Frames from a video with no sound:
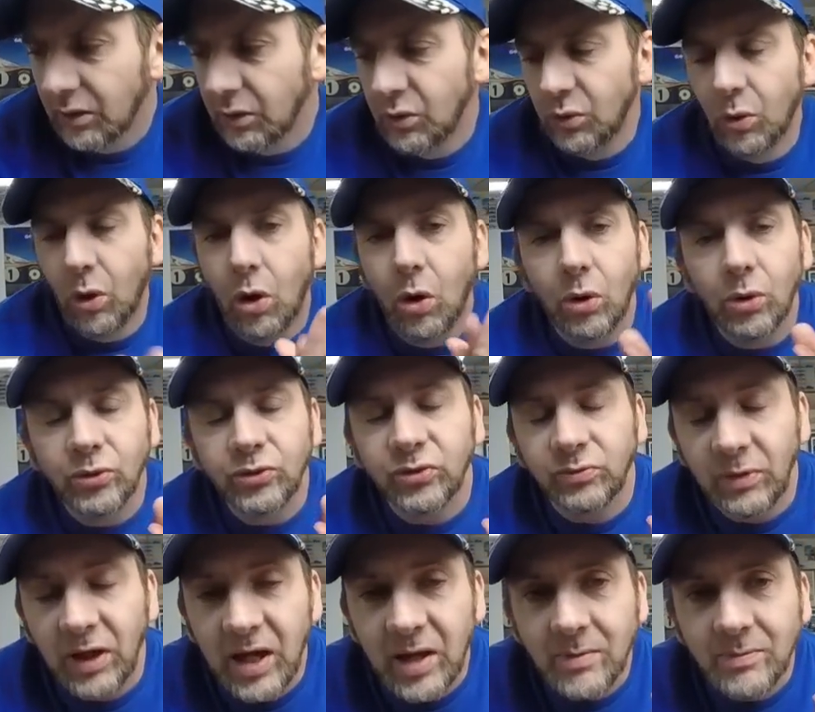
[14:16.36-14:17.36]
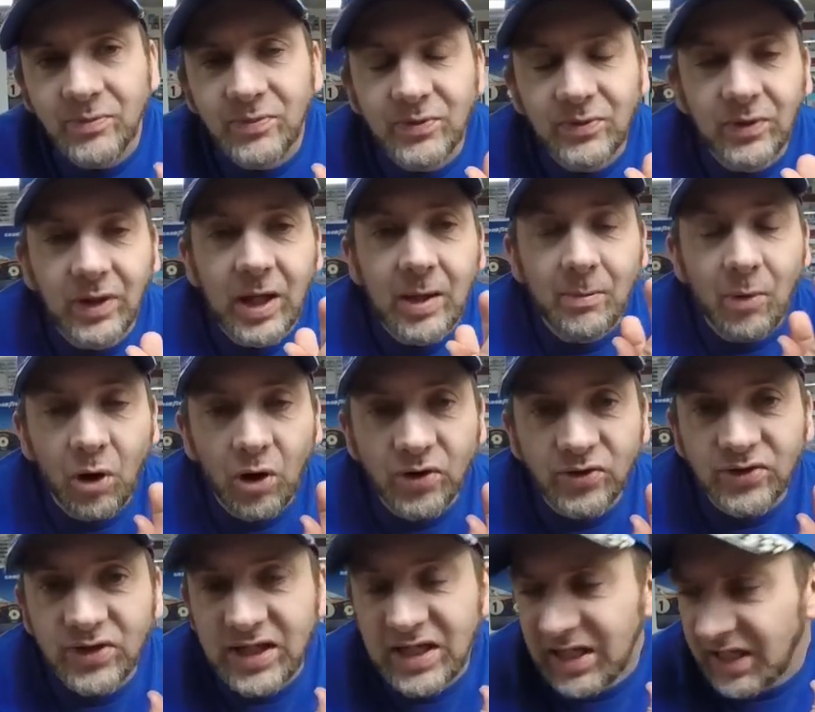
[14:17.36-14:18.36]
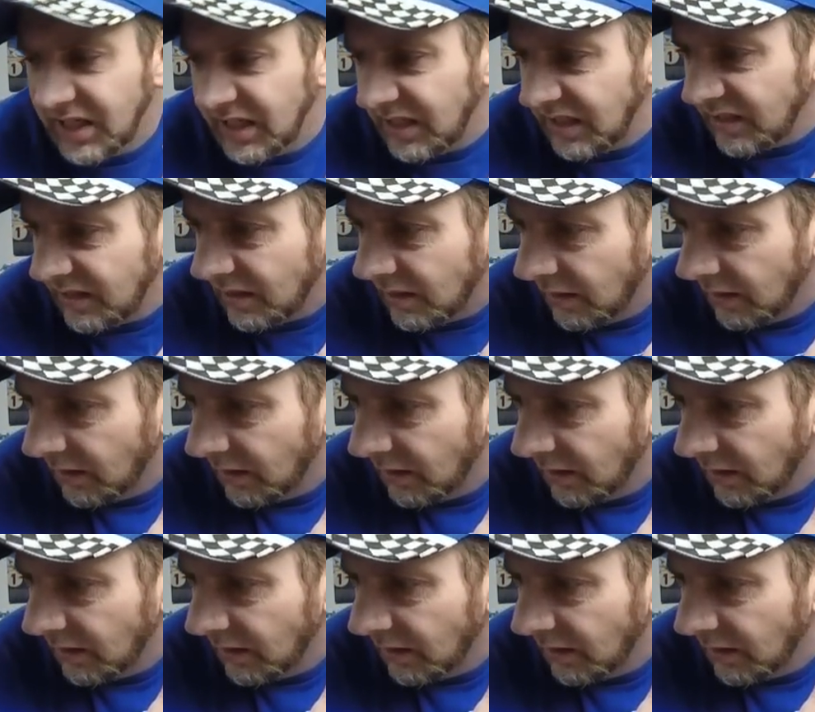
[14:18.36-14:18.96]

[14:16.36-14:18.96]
who owns M- MRT